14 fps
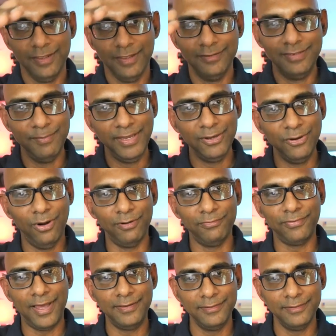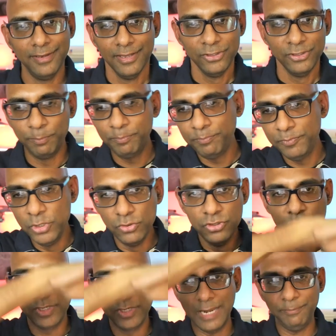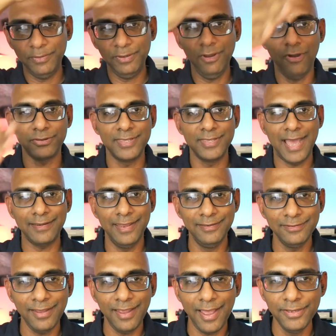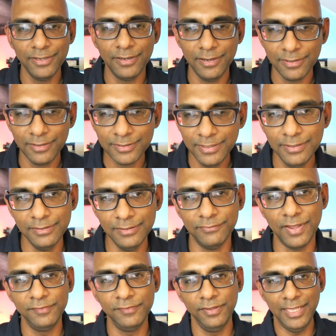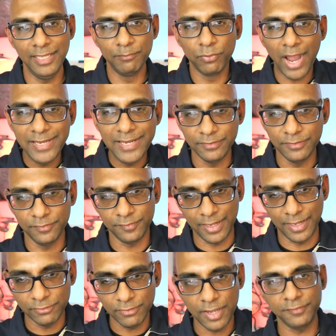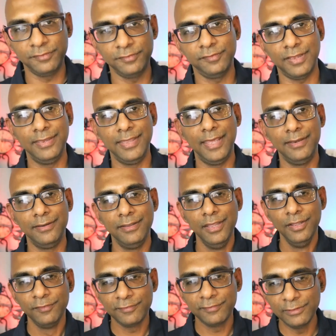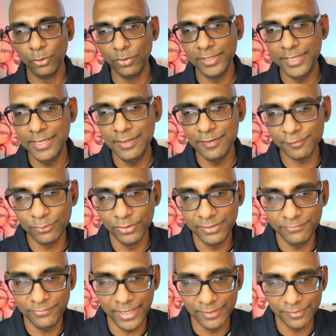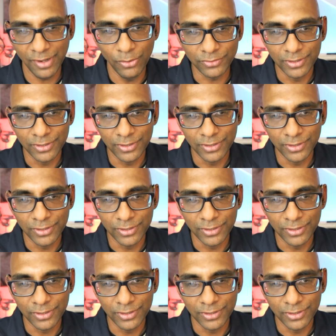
dimming off and you you you can plot that entire curve as the thing brightens and crests and then slowly slowly fades out